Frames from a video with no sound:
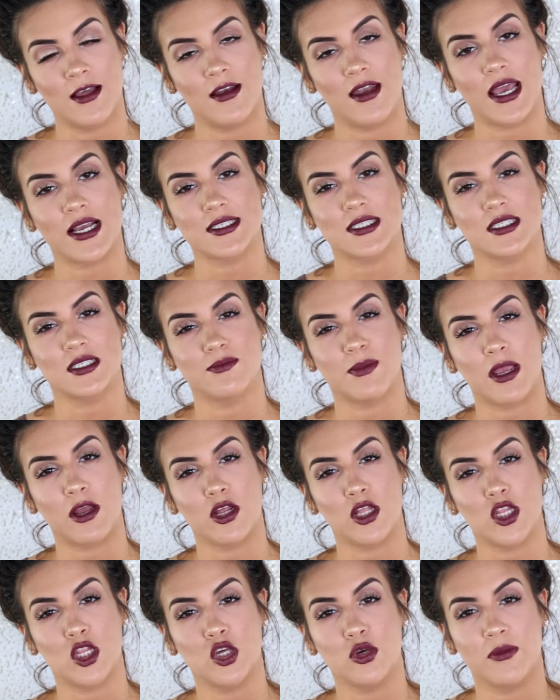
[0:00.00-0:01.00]
Next is
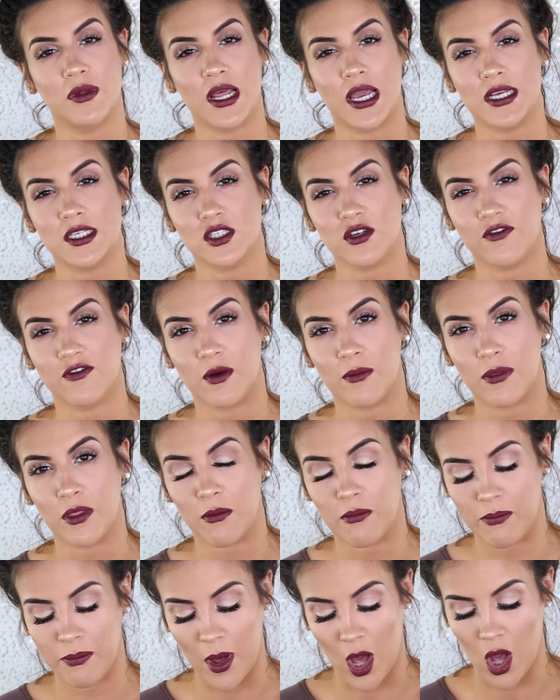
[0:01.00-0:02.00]
Mary-Lou Manizer from The
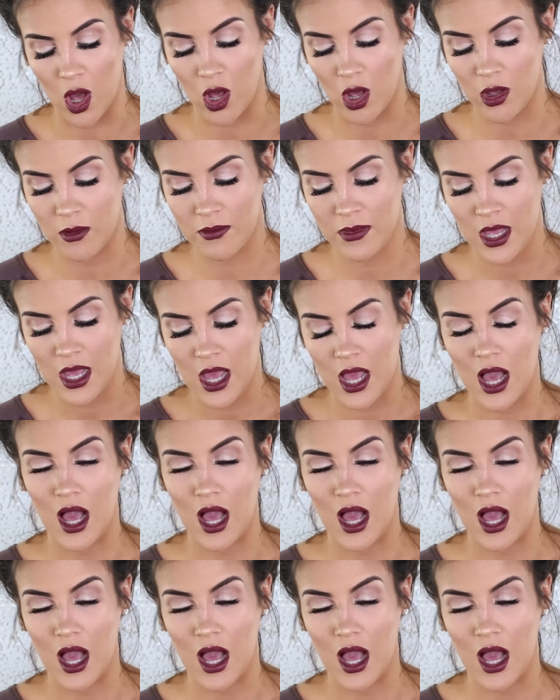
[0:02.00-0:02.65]
Balm.